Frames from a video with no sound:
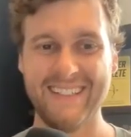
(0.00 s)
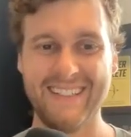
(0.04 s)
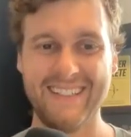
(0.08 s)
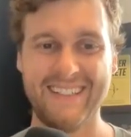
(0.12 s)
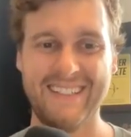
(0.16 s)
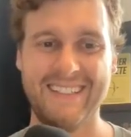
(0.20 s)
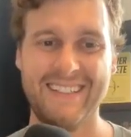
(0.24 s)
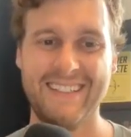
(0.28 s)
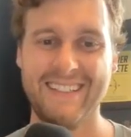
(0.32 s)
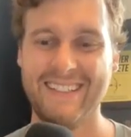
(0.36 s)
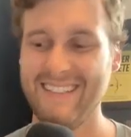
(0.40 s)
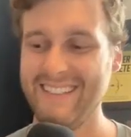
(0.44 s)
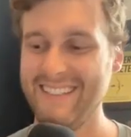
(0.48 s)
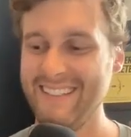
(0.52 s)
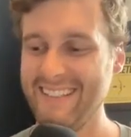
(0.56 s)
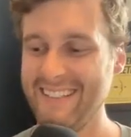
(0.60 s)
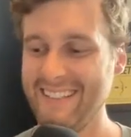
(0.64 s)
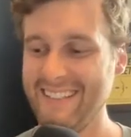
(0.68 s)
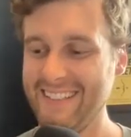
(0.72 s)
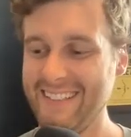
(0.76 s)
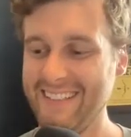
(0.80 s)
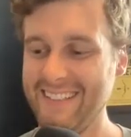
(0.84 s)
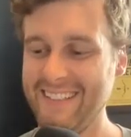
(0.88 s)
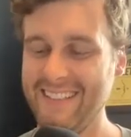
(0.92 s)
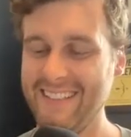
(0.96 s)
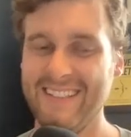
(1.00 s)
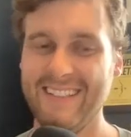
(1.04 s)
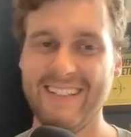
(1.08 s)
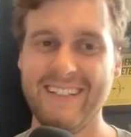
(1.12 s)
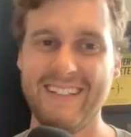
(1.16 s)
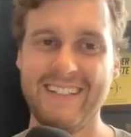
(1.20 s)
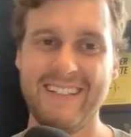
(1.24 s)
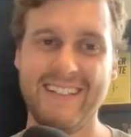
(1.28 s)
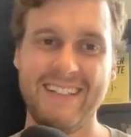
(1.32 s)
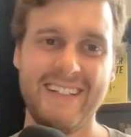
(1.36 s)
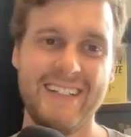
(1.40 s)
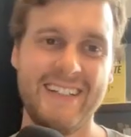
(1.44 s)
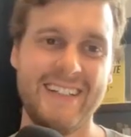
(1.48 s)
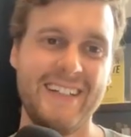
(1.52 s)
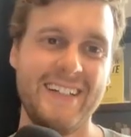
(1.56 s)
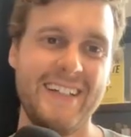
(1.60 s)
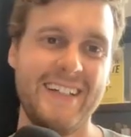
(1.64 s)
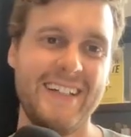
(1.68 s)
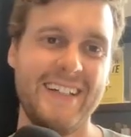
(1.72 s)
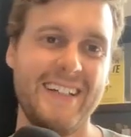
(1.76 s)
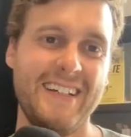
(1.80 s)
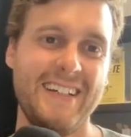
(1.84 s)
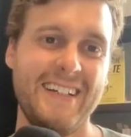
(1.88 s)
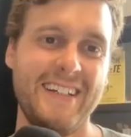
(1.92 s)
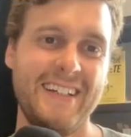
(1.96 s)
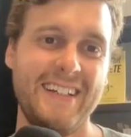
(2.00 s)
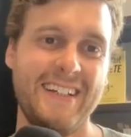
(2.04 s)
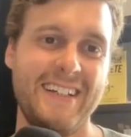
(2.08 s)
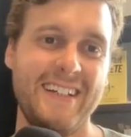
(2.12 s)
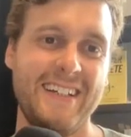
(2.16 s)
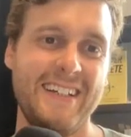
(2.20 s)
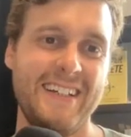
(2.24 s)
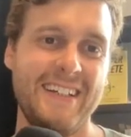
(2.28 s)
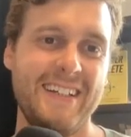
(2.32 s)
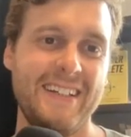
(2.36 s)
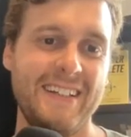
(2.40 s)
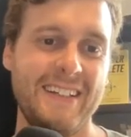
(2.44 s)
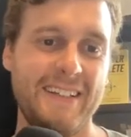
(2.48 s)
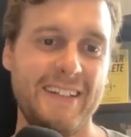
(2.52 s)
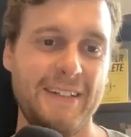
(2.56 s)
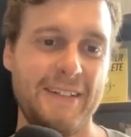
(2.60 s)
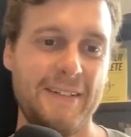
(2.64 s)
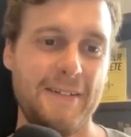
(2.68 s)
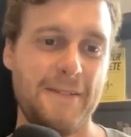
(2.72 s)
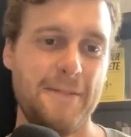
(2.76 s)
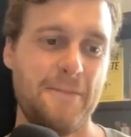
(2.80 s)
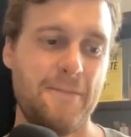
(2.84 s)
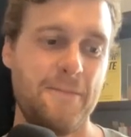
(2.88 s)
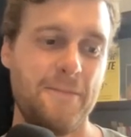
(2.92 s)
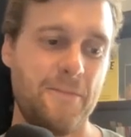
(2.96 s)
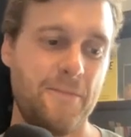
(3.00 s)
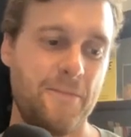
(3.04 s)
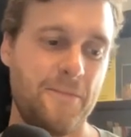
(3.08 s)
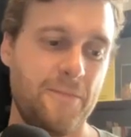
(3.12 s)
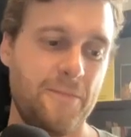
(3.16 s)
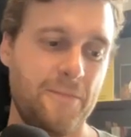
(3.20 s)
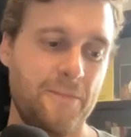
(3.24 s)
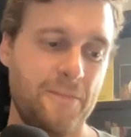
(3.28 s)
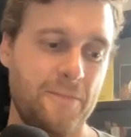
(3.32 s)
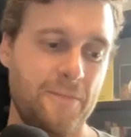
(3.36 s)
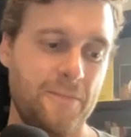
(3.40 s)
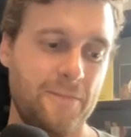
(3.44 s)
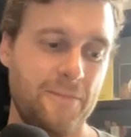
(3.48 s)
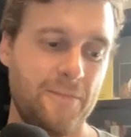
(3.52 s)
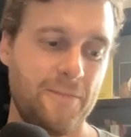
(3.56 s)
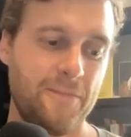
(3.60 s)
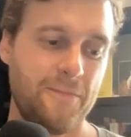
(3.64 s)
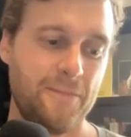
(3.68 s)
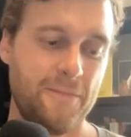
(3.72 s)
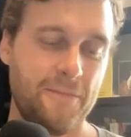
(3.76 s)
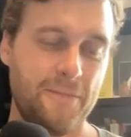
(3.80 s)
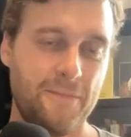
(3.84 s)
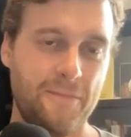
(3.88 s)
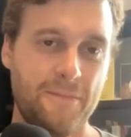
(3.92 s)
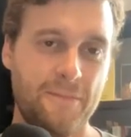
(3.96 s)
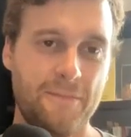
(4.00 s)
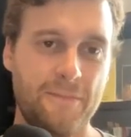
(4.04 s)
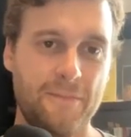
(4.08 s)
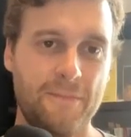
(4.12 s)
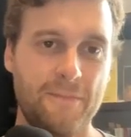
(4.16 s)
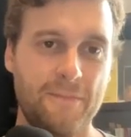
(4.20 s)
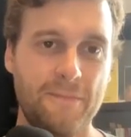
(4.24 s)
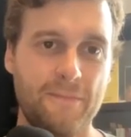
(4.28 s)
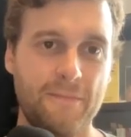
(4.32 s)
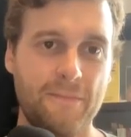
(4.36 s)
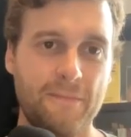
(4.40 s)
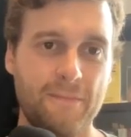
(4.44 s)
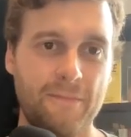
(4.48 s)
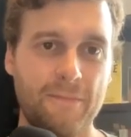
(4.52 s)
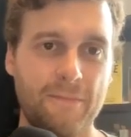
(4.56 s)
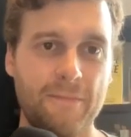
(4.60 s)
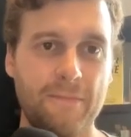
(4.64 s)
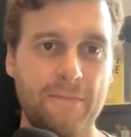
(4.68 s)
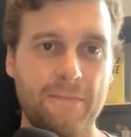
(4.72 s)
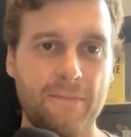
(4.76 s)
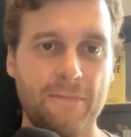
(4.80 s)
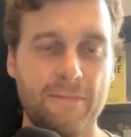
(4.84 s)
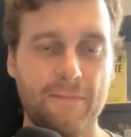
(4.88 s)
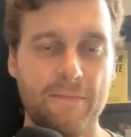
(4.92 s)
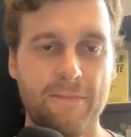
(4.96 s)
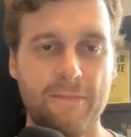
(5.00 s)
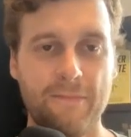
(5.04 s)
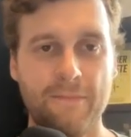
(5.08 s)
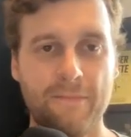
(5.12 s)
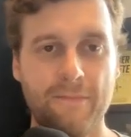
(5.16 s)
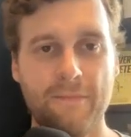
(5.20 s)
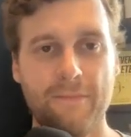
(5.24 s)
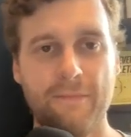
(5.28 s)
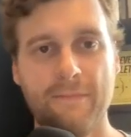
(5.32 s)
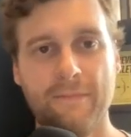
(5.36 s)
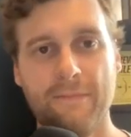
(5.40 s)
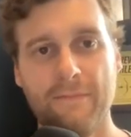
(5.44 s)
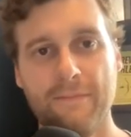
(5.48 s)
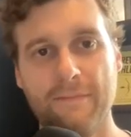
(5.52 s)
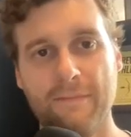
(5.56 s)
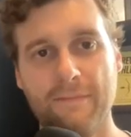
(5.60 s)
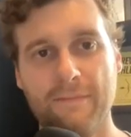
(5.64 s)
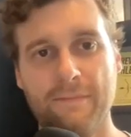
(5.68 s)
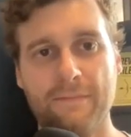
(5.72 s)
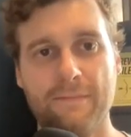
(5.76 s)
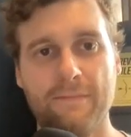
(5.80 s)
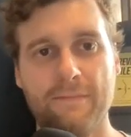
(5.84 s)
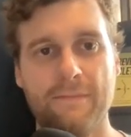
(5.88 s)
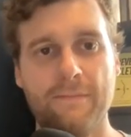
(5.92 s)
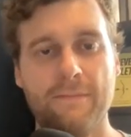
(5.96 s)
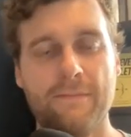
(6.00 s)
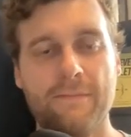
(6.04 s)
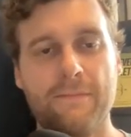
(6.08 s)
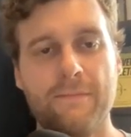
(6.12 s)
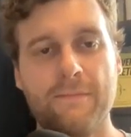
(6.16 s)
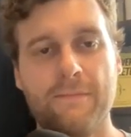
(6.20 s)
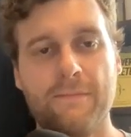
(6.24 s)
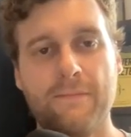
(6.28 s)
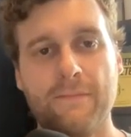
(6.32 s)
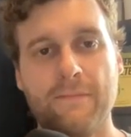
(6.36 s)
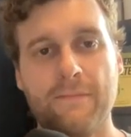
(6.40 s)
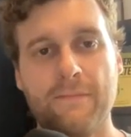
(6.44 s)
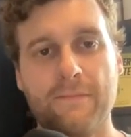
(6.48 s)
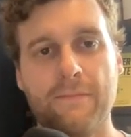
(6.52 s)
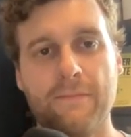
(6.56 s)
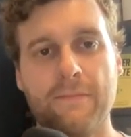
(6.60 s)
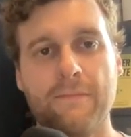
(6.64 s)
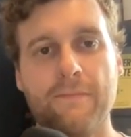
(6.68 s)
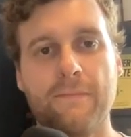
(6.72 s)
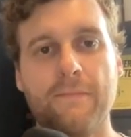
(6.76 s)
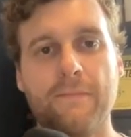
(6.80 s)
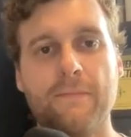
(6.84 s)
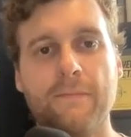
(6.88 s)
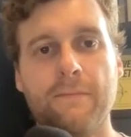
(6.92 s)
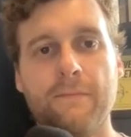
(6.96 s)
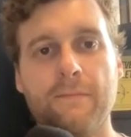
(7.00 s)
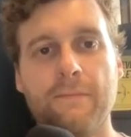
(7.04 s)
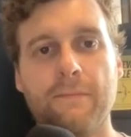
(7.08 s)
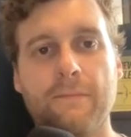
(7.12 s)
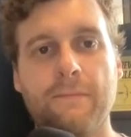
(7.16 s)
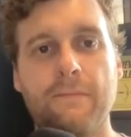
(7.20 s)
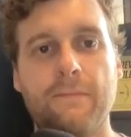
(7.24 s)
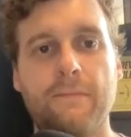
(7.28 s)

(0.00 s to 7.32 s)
(silent)